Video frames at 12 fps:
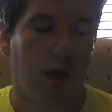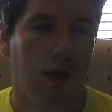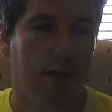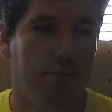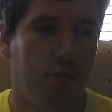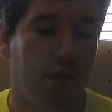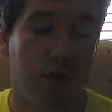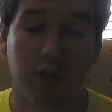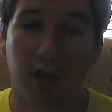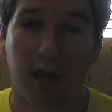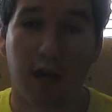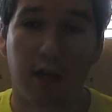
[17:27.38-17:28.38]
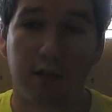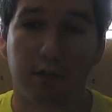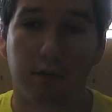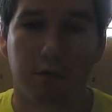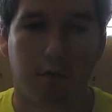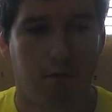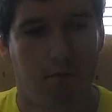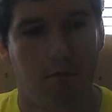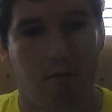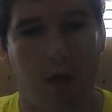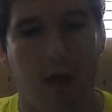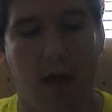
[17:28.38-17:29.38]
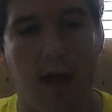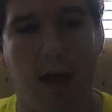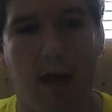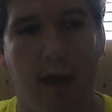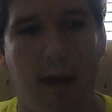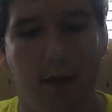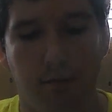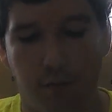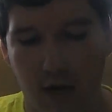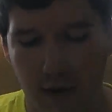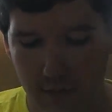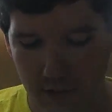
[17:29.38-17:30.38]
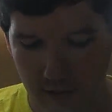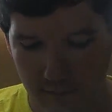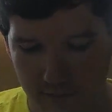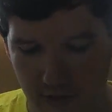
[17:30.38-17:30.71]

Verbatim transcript: Uh, Invasion of Chaos and probably